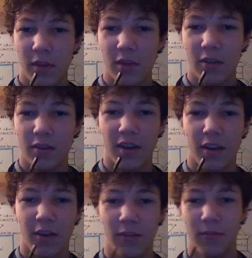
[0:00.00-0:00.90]
you can
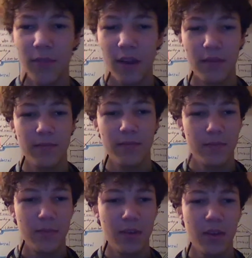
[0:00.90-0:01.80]
tell that
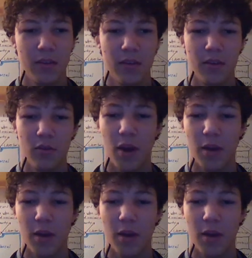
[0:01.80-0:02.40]
he would